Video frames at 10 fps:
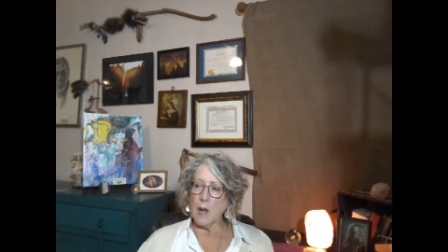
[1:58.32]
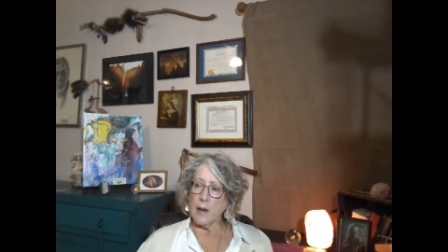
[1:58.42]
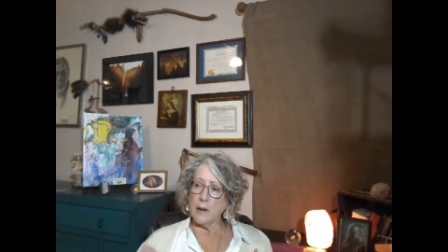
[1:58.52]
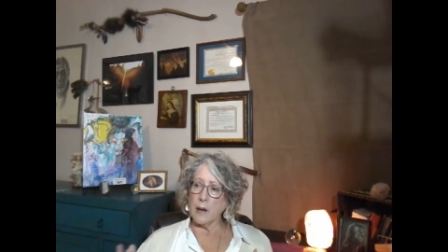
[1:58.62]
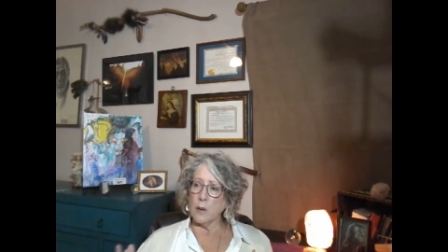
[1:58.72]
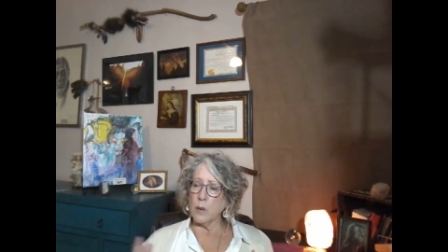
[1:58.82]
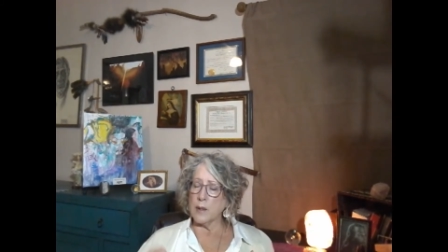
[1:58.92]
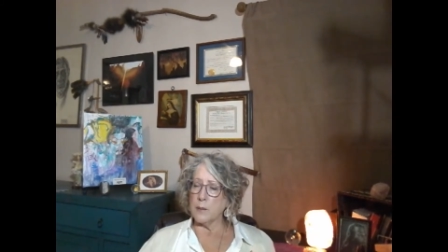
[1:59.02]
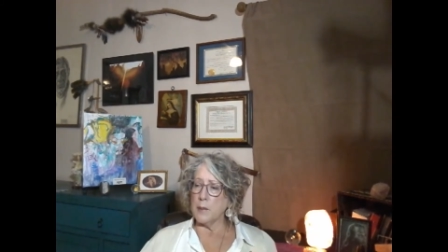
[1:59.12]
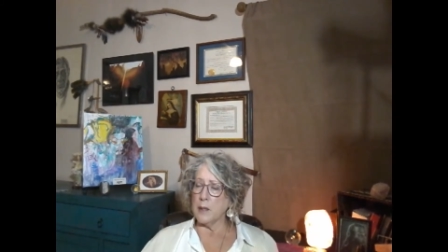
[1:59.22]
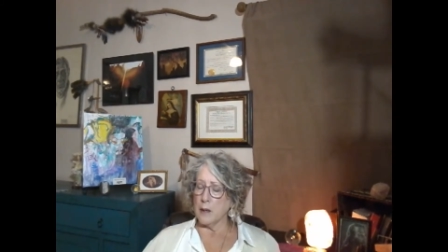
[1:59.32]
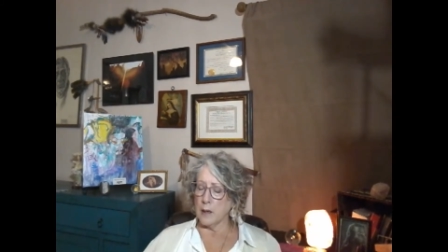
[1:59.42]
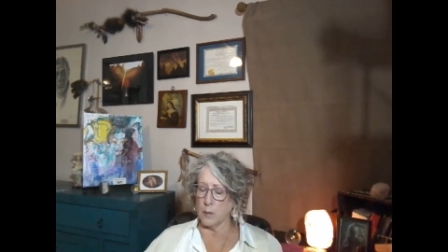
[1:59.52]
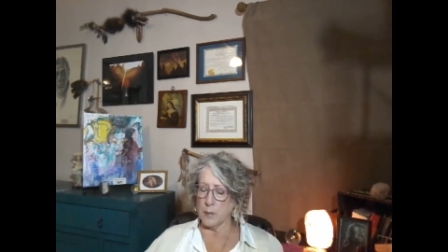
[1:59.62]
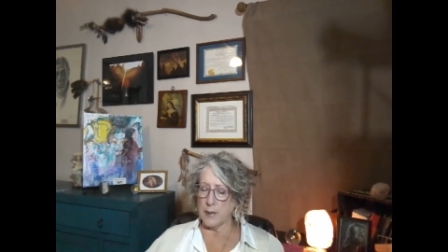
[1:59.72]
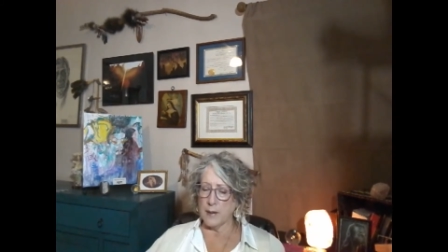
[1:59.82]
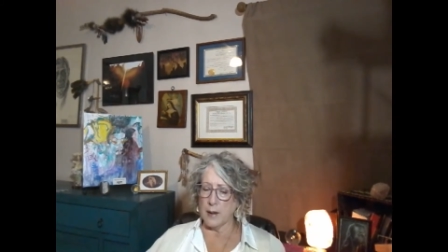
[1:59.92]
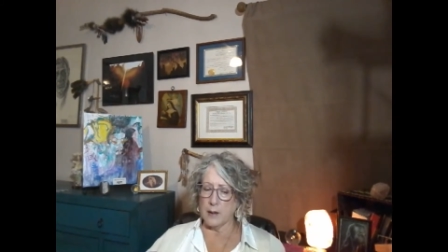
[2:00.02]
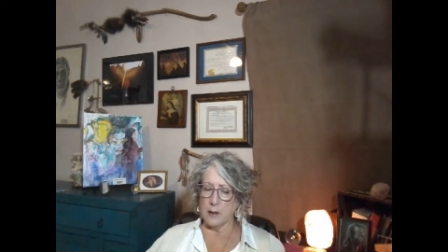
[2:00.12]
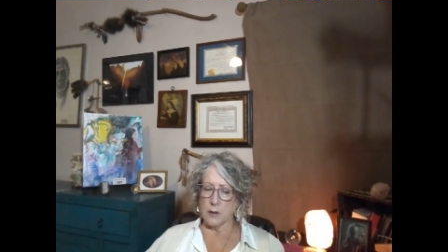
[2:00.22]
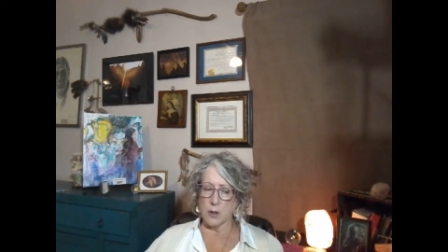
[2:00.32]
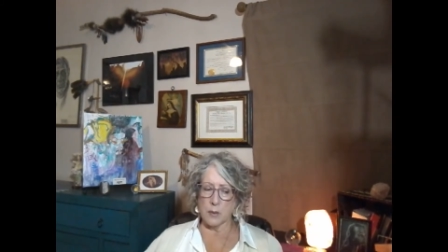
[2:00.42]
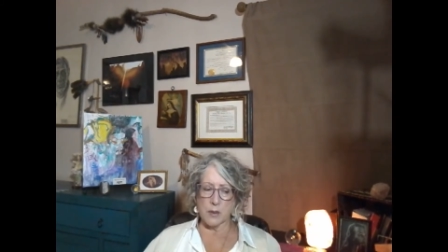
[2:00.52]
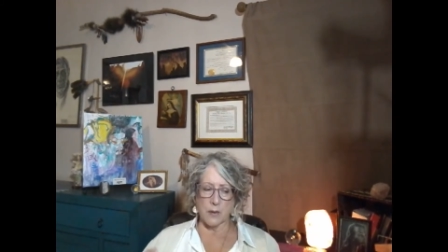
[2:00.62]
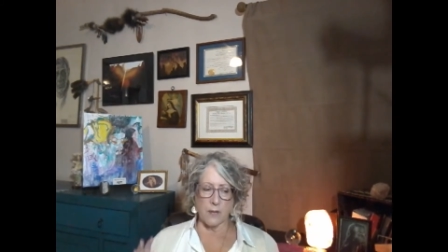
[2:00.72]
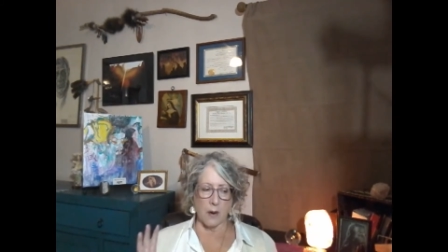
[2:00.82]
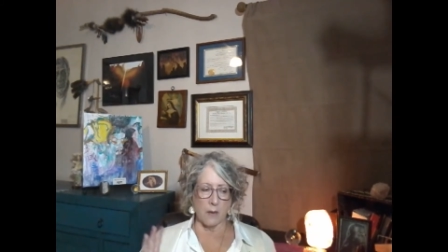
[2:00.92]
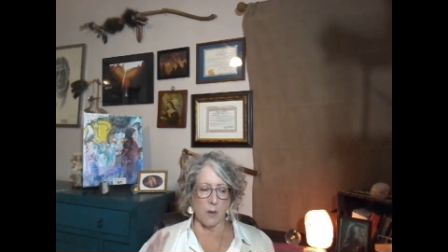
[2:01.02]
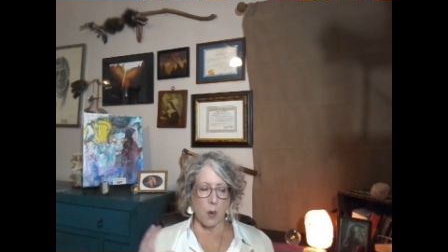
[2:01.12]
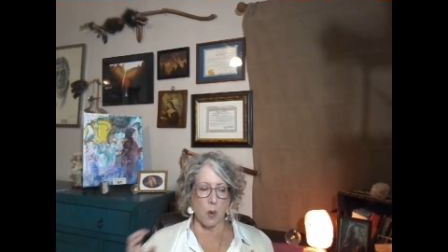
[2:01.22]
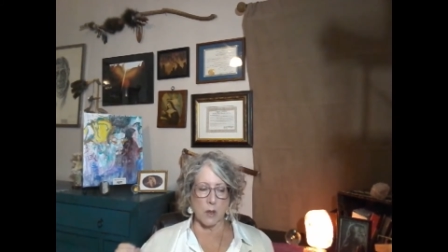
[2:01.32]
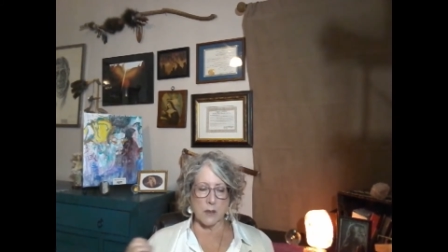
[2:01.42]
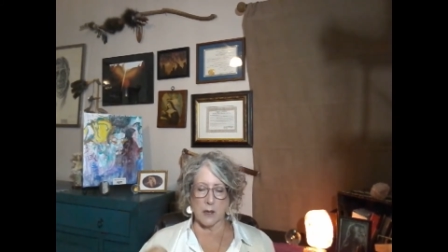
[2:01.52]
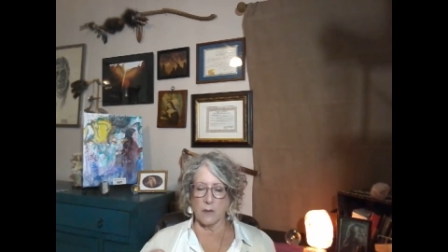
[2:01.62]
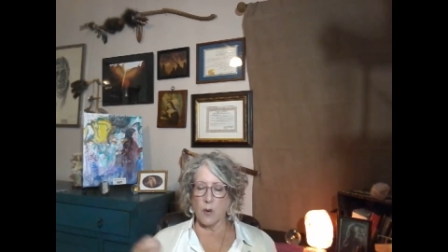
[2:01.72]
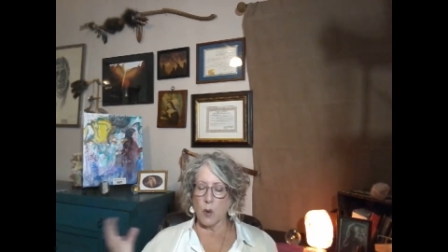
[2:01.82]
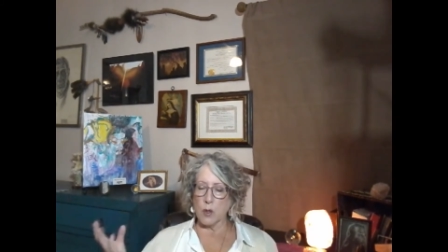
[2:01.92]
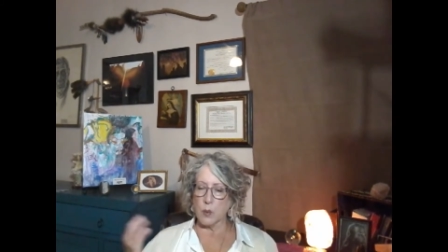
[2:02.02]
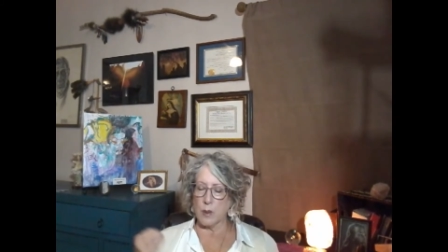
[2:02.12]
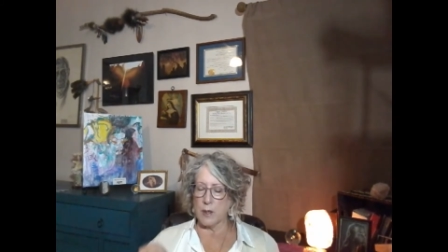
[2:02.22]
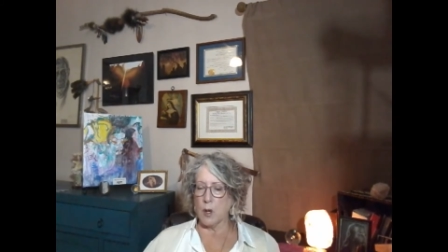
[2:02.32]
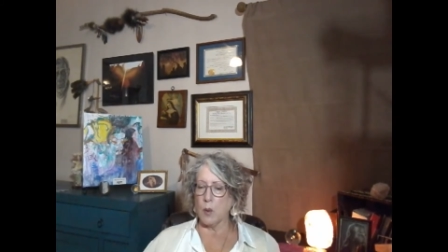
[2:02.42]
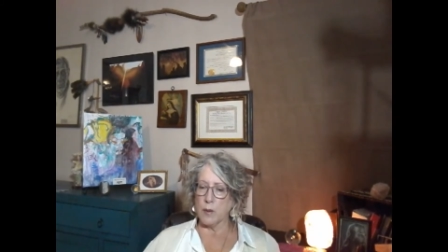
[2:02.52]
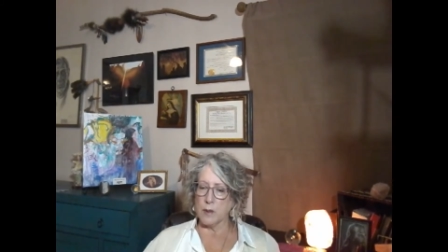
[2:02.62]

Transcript: And I don't mean that in terms of course, like, of course we know